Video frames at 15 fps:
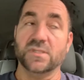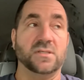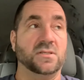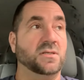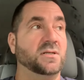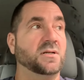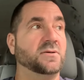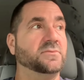
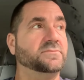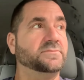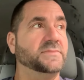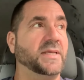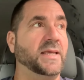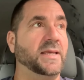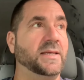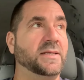you know,
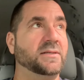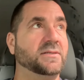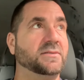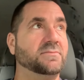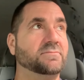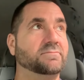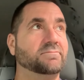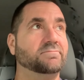and
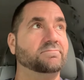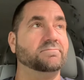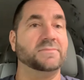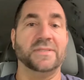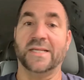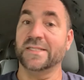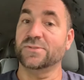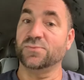
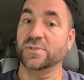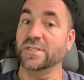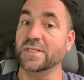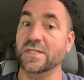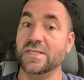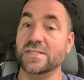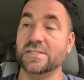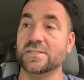that's what it
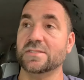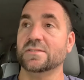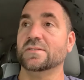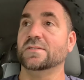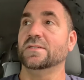is.